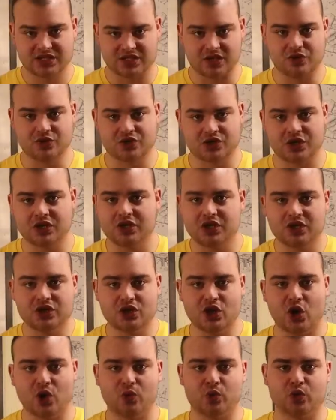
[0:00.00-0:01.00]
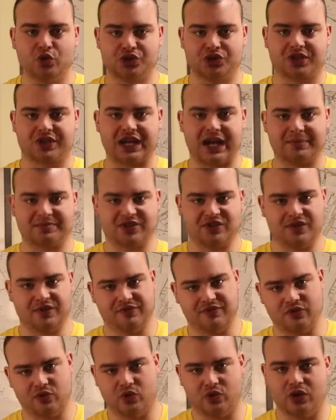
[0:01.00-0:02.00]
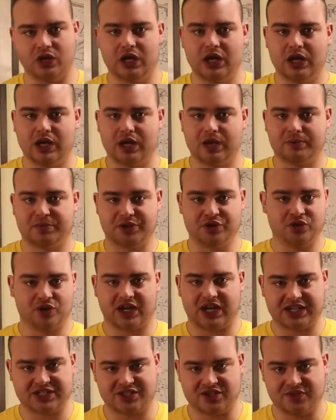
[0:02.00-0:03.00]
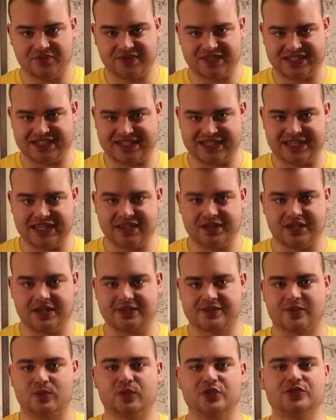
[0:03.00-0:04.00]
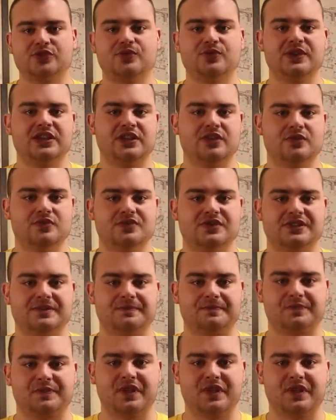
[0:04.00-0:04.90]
Solution, no wood or gaps in the floor, but no hard surfaces either, so what do we use?